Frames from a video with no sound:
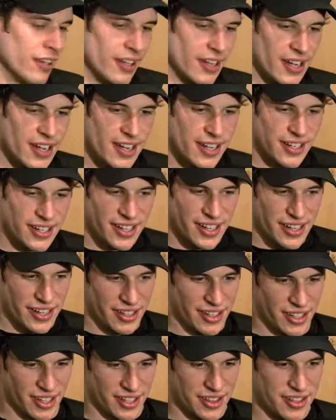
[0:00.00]
Yeah,
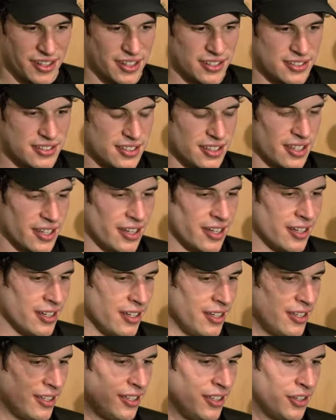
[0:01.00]
I thought
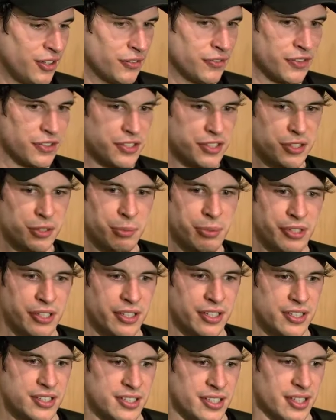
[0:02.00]
first two
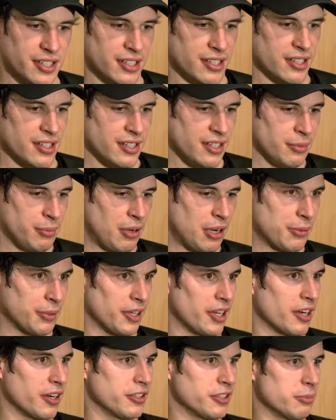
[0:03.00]
periods they probably
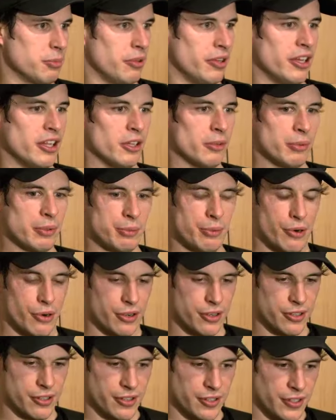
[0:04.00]
carried the play a little bit
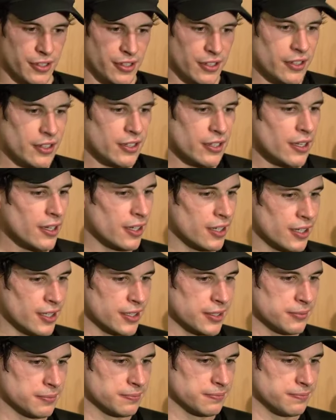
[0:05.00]
more,
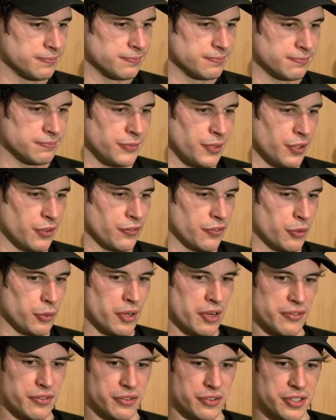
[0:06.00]
and for
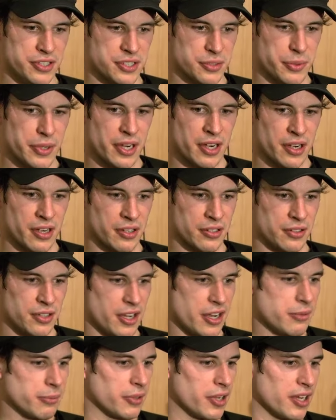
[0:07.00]
whatever reason we had a hard
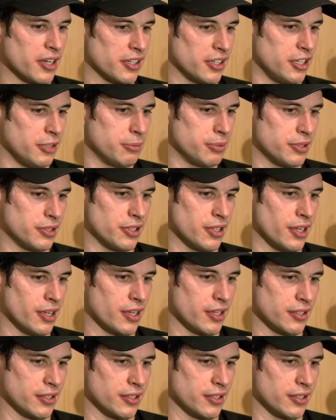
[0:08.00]
time kind of keeping